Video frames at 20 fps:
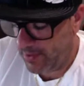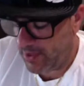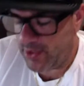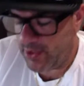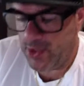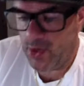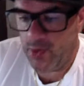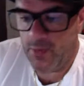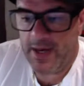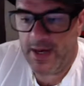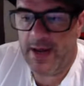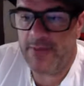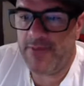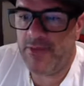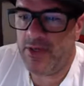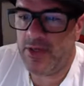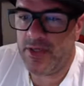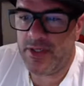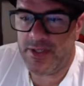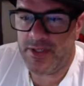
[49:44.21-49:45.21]

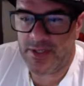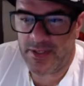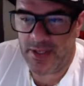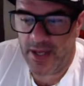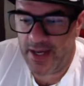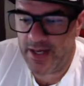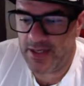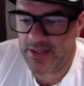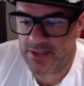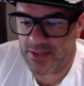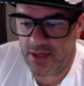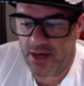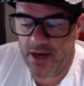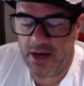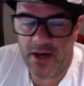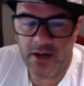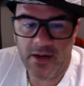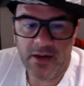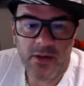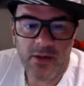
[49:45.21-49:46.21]
Whatever your desires
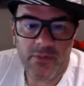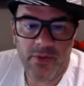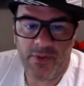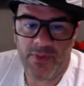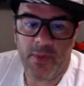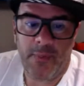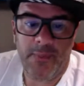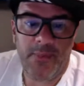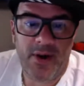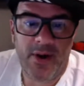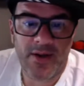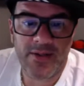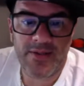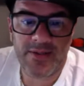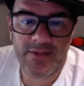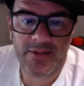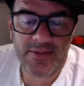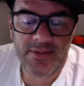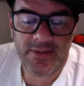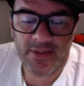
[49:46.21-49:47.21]
are with a
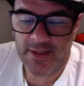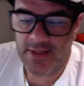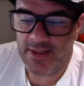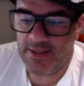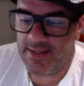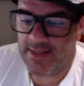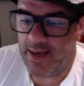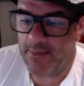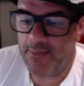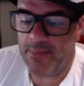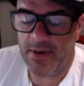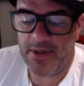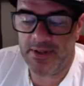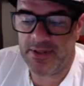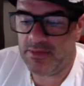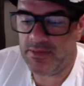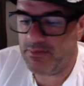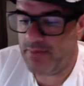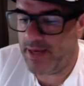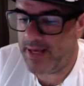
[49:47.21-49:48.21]
person, that
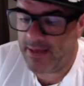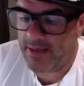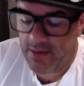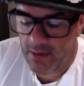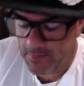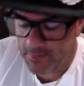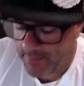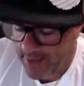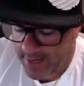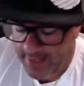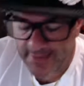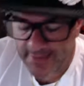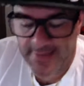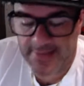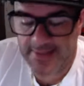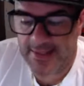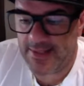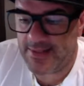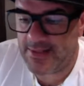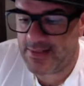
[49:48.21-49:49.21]
person might come back
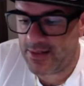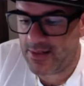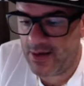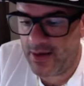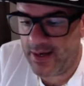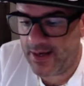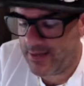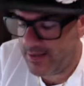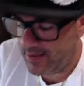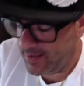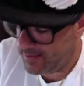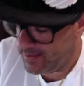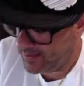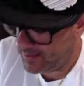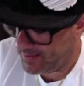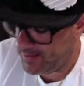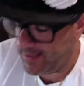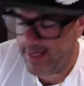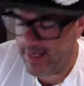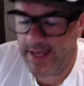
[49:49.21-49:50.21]
to say sorry,
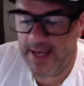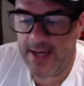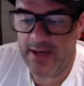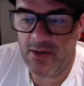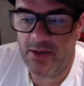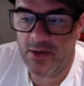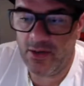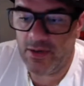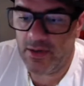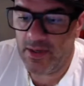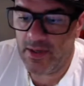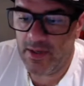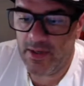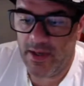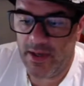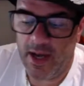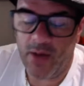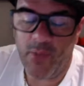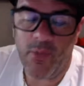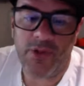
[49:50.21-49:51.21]
to say, hey, look,
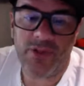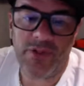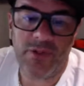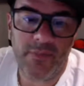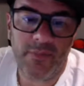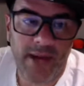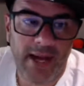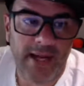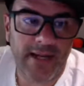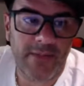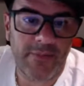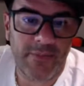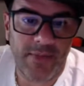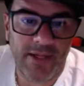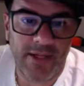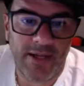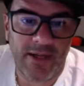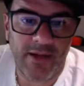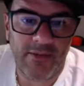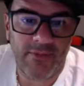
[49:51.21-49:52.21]
I want you back in
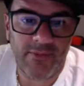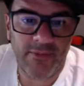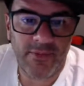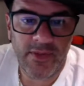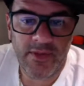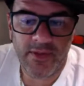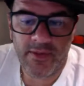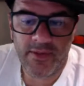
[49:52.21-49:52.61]
my life.